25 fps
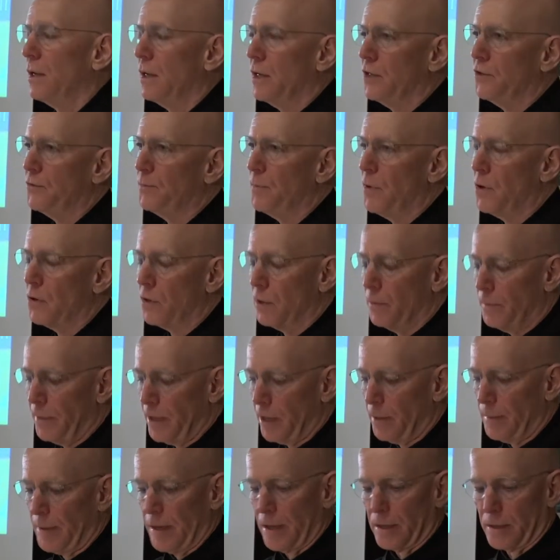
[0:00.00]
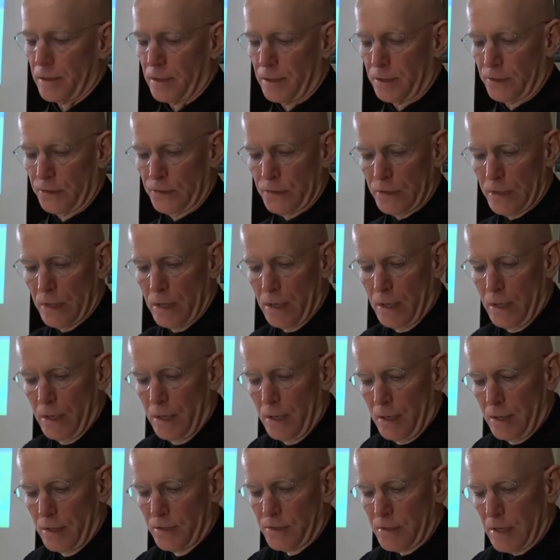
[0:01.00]
and I spoke a bit about this
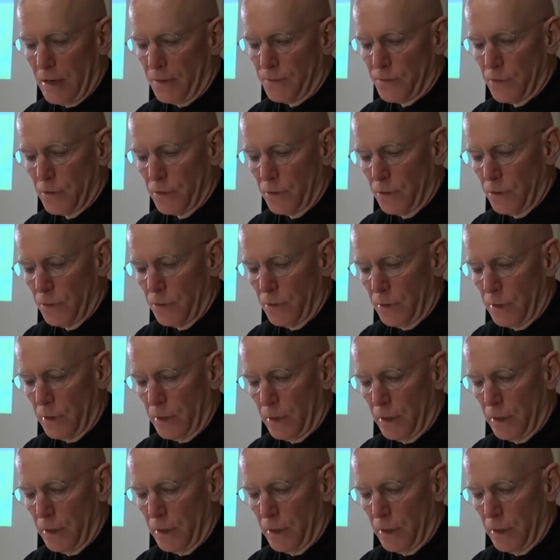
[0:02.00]
this afternoon